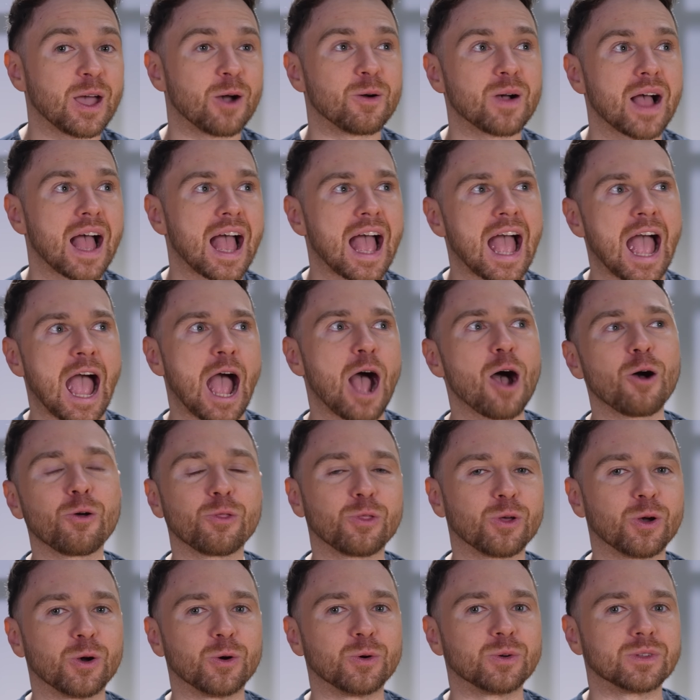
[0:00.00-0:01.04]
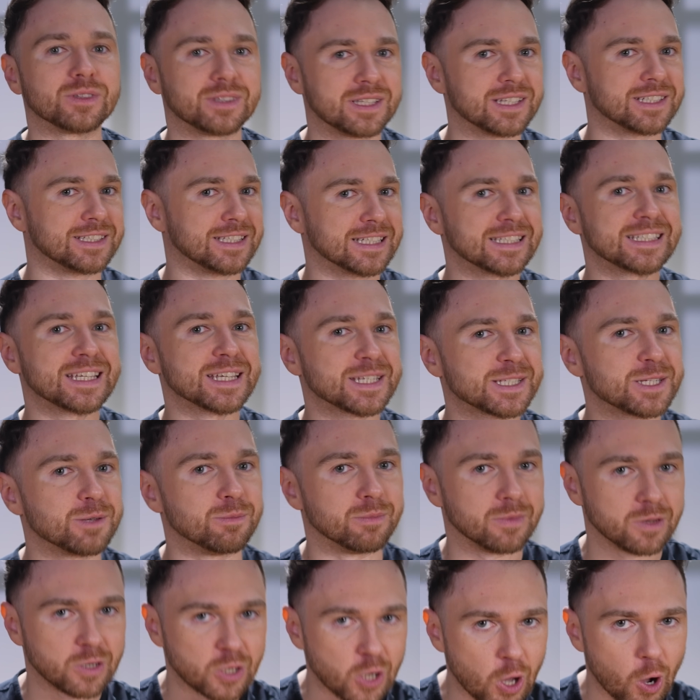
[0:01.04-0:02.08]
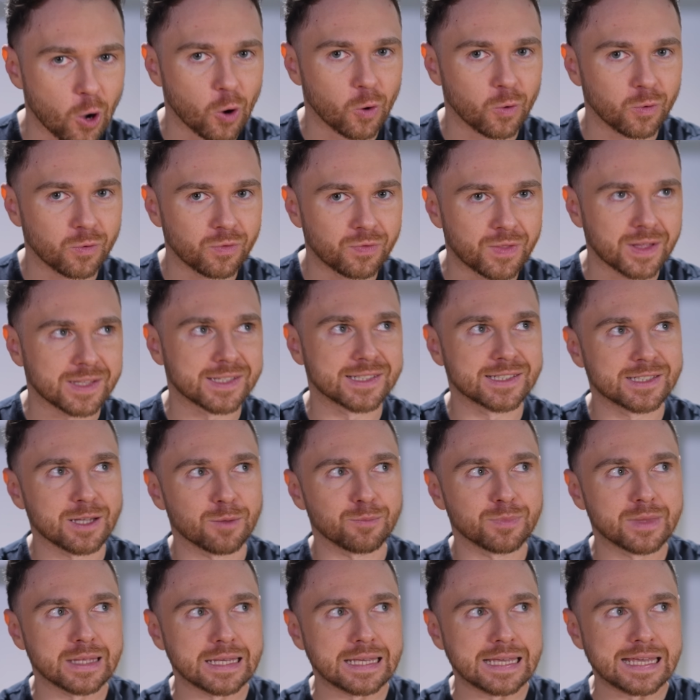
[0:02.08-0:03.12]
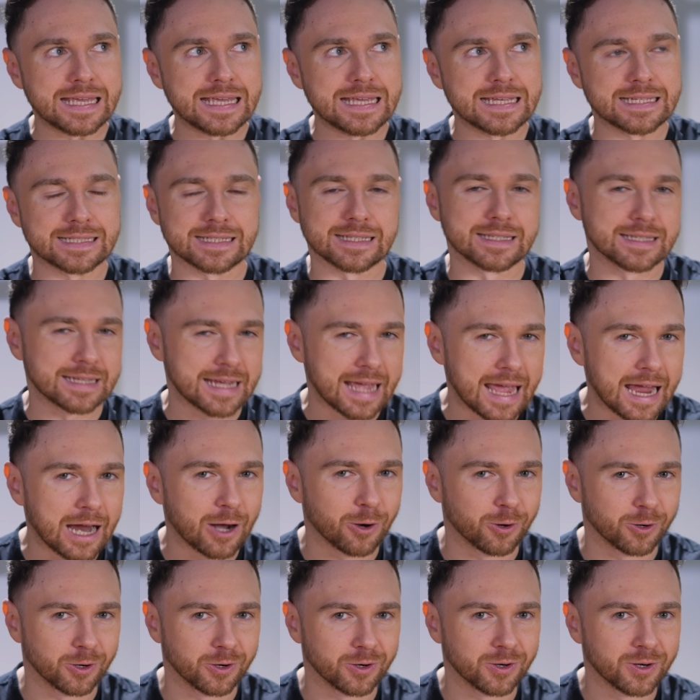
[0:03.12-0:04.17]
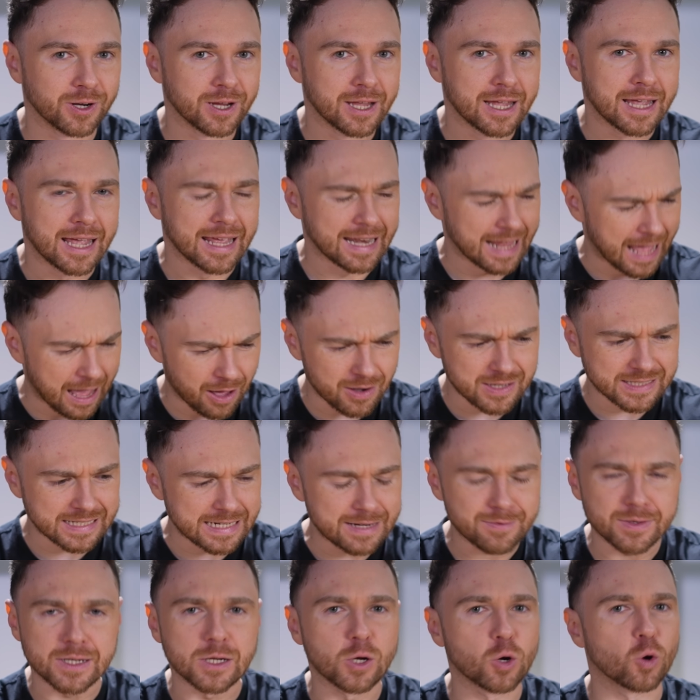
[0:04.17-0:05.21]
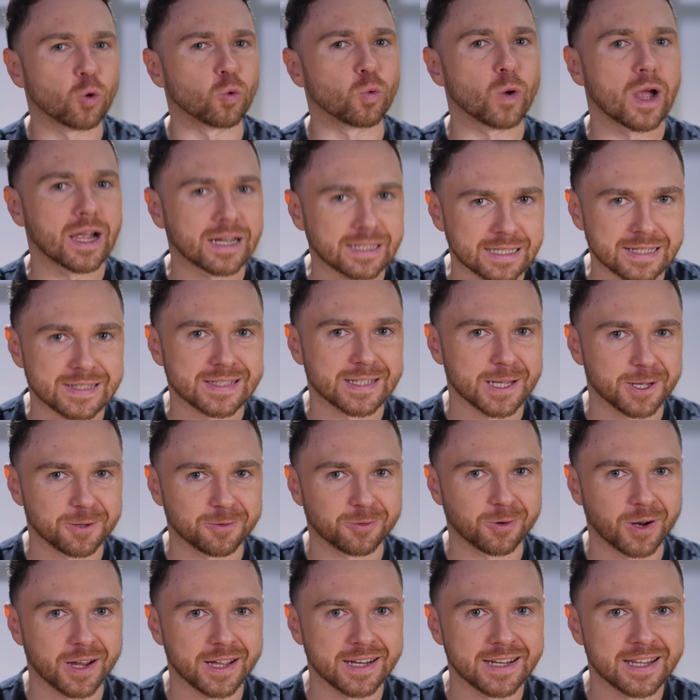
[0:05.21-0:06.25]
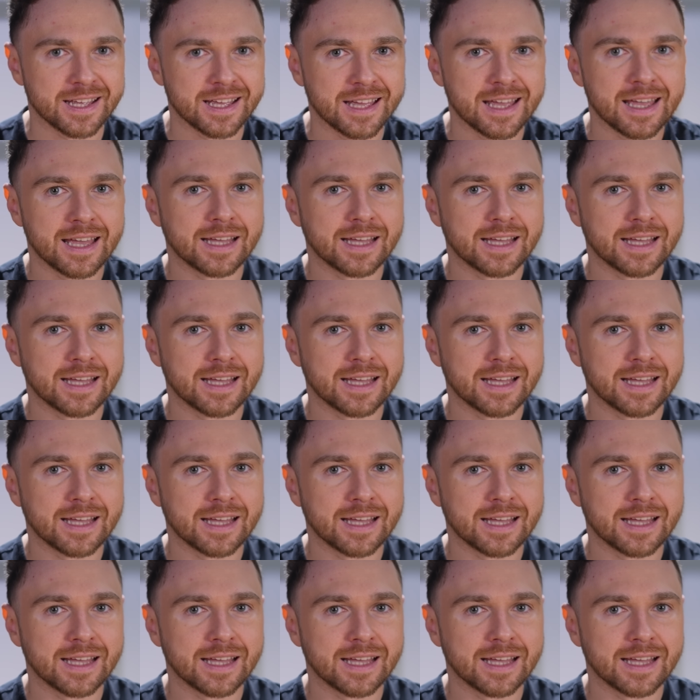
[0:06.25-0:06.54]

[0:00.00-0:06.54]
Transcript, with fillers: Now, how though does the system know that something is an error? And how does it even correct itself, right?